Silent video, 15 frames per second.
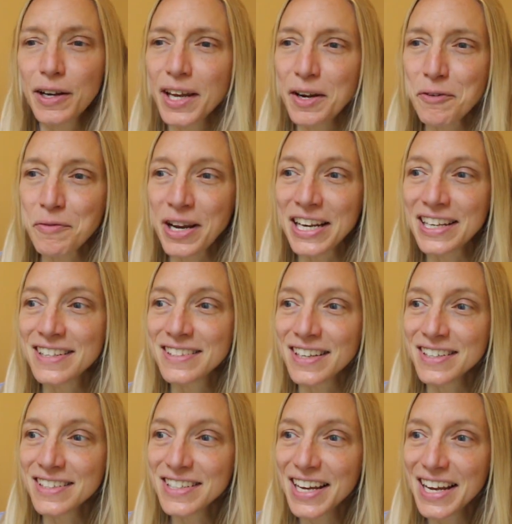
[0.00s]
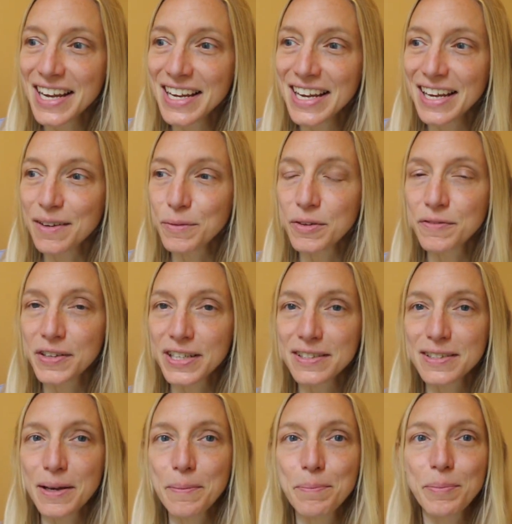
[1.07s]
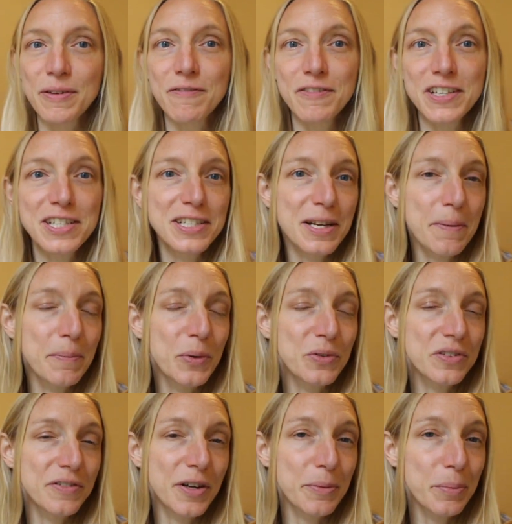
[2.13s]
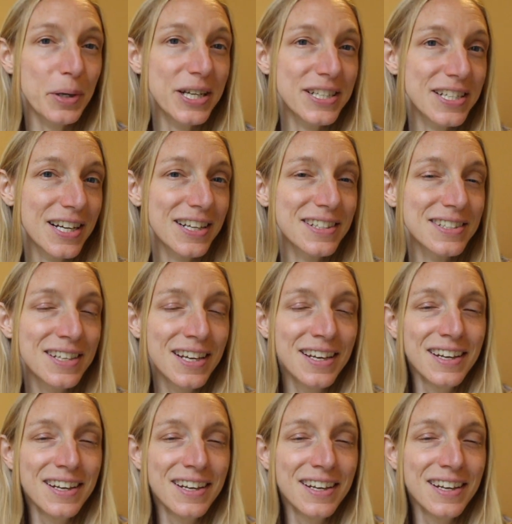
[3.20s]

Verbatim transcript: a kind of rainy Sunday, and we fixed up and finished up most of our projects.